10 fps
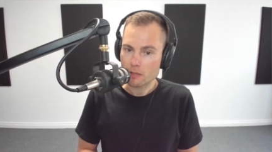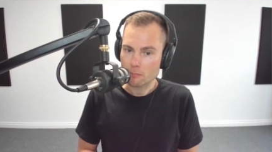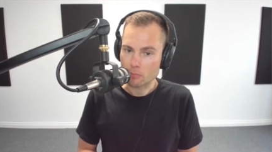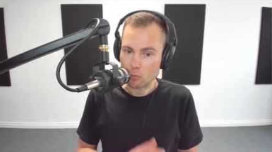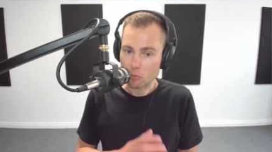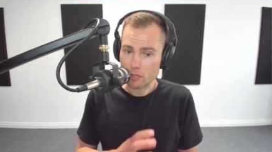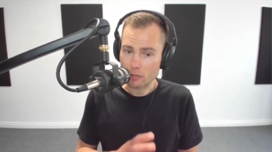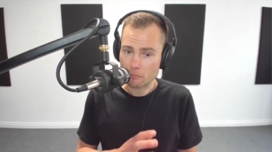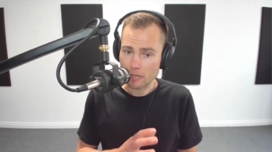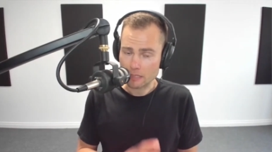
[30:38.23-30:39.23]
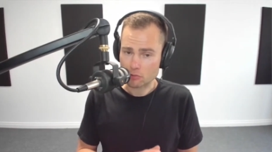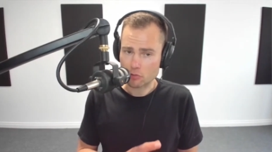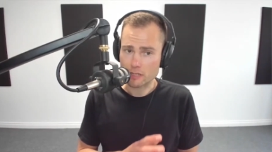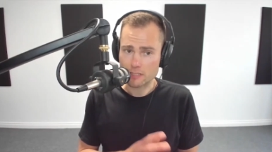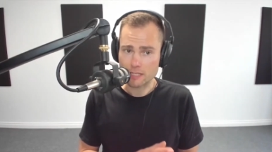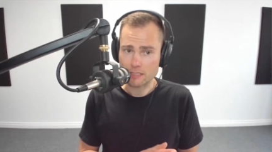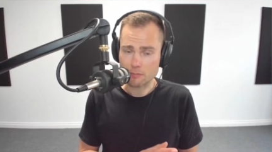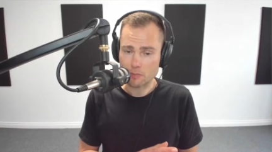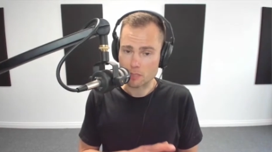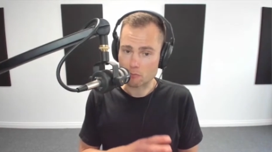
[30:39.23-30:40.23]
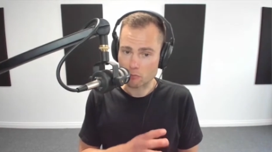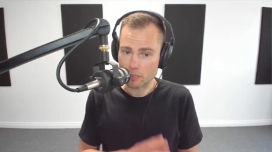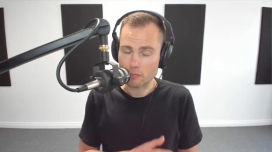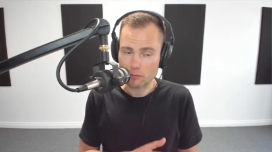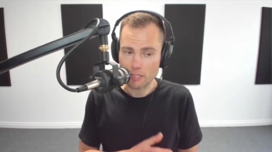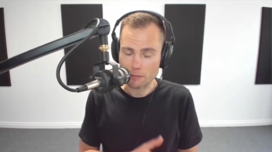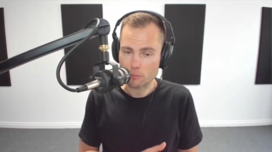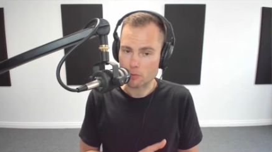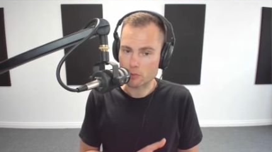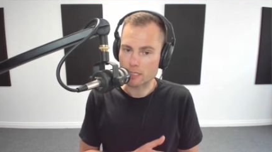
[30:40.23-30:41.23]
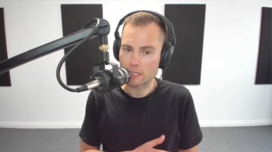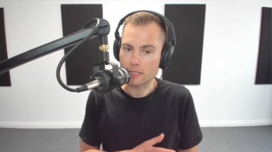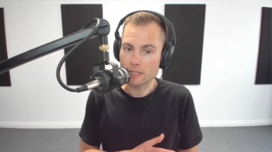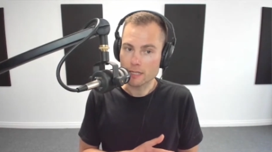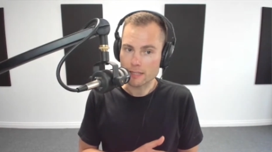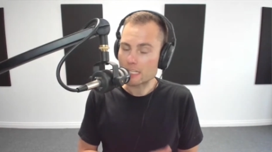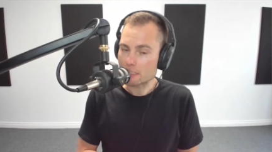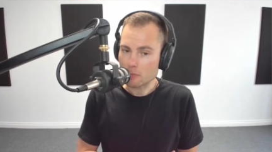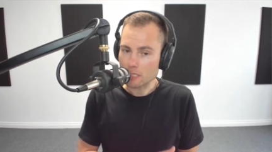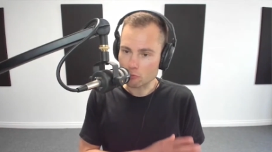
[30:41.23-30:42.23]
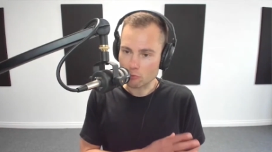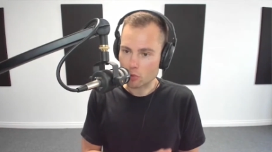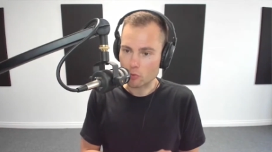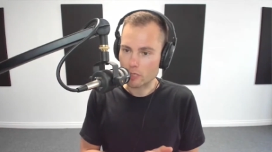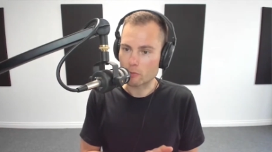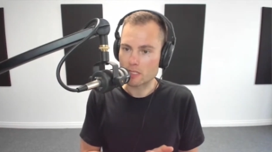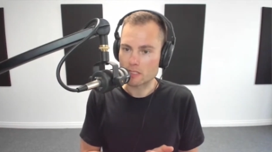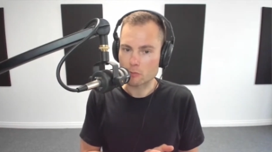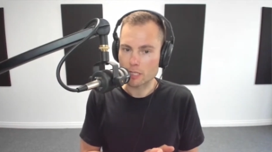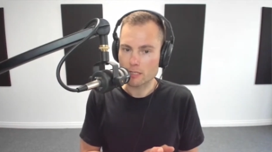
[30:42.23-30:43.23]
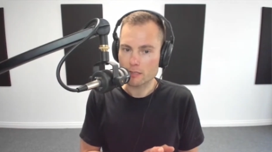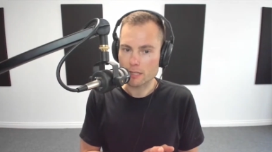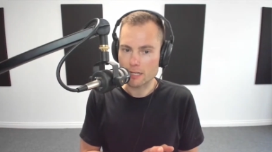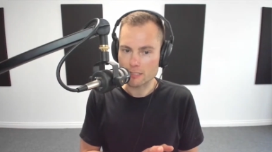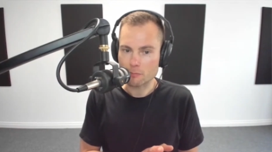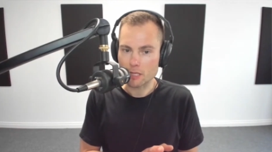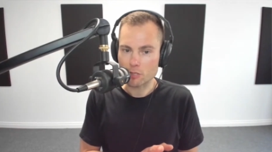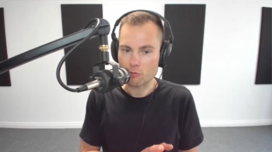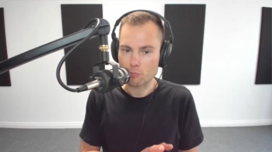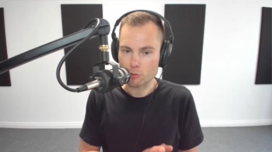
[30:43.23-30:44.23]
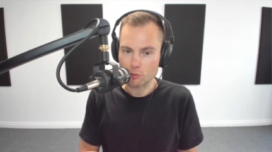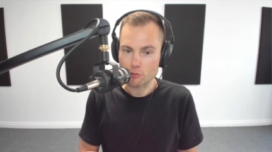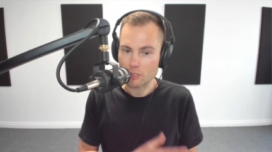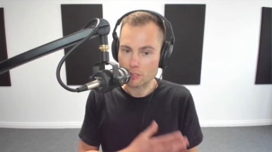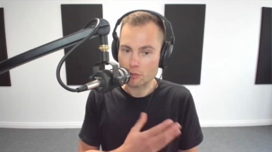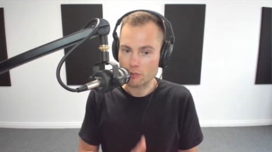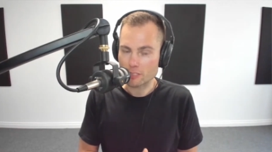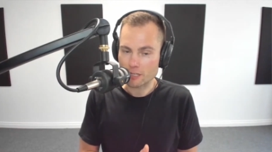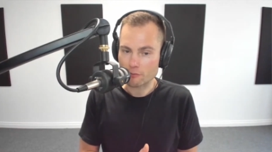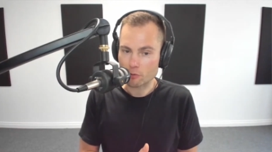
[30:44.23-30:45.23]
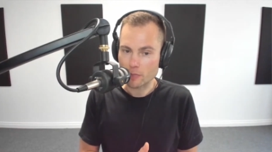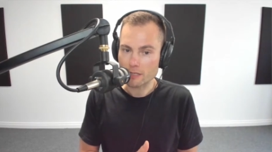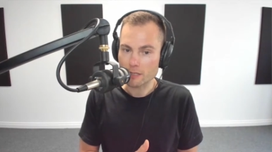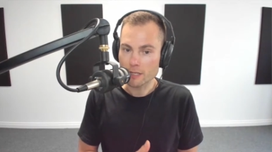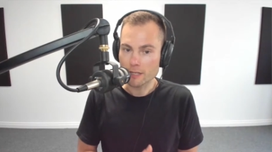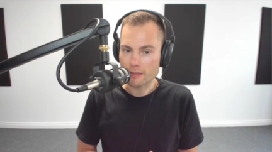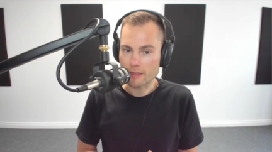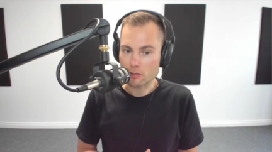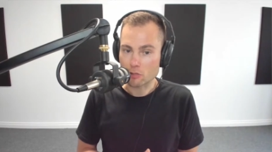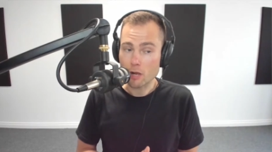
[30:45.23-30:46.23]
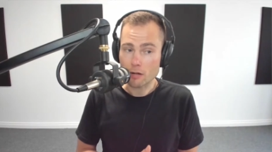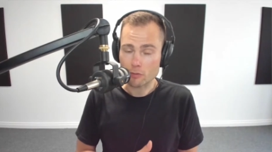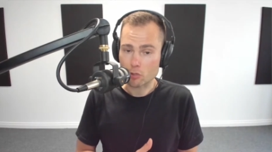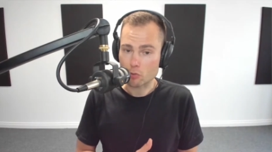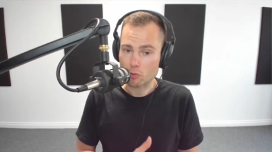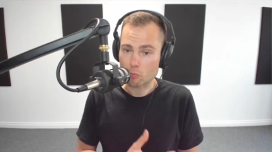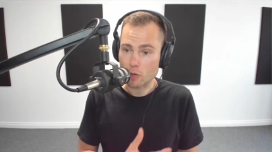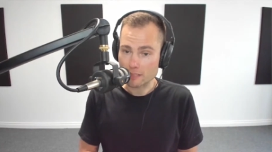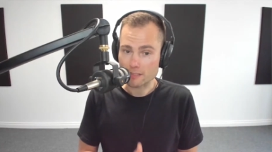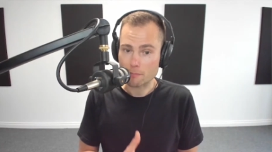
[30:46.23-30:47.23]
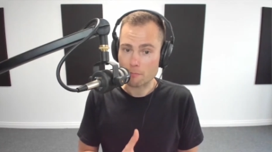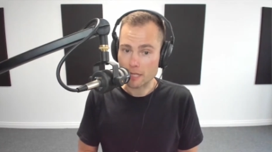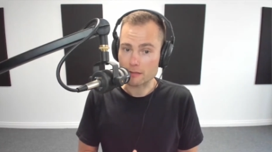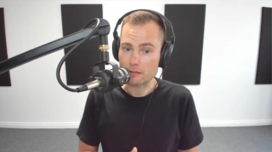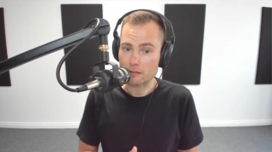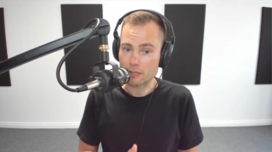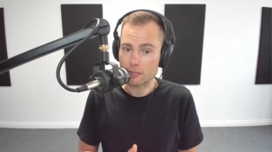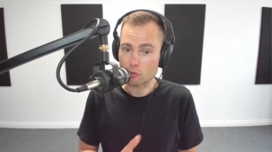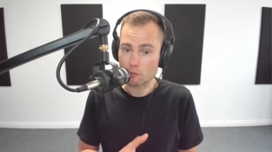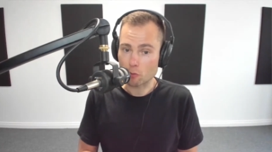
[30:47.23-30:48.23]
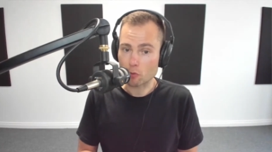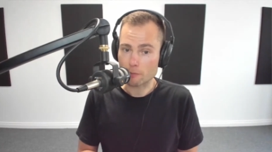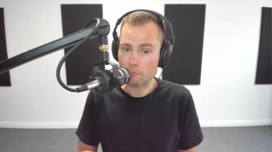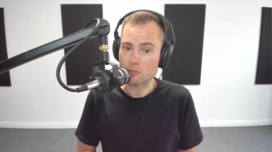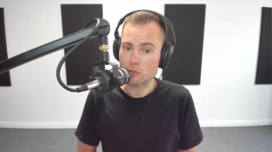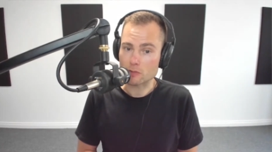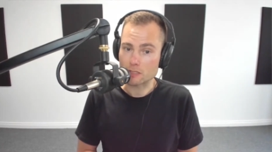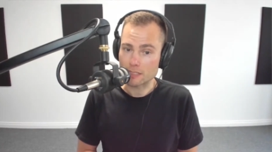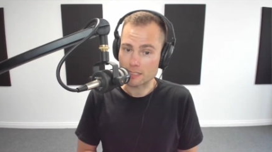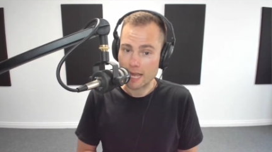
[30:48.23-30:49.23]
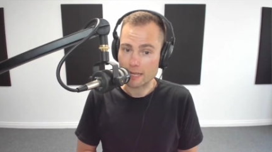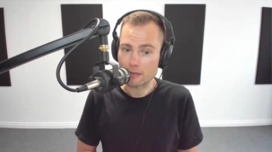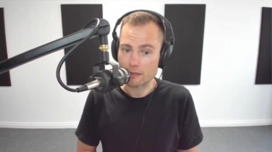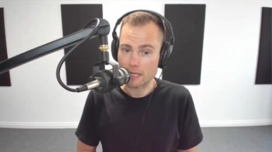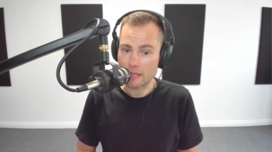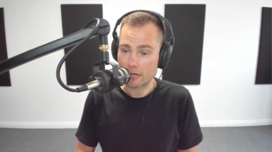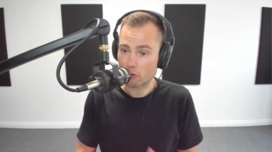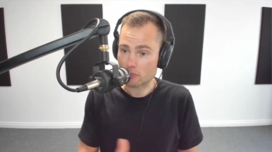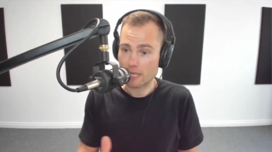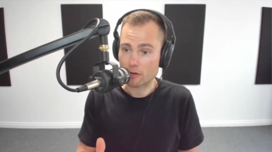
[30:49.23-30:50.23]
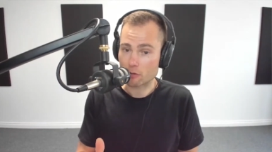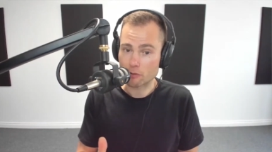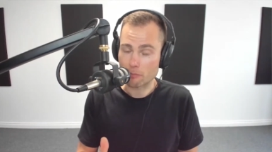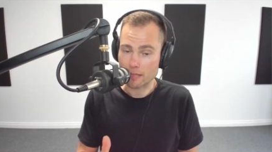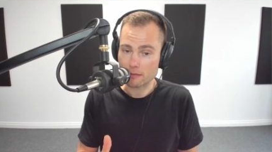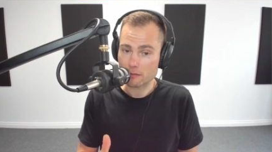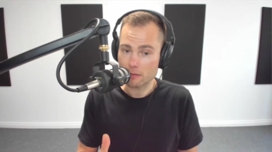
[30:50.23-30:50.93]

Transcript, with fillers: But I mm-hmm. want to make sure I say something really, really important here. That doesn't mean you're recording once a week. That doesn't mean you're producing content every week. That you might record once a month and do four episodes in a day, and that goes out over the month.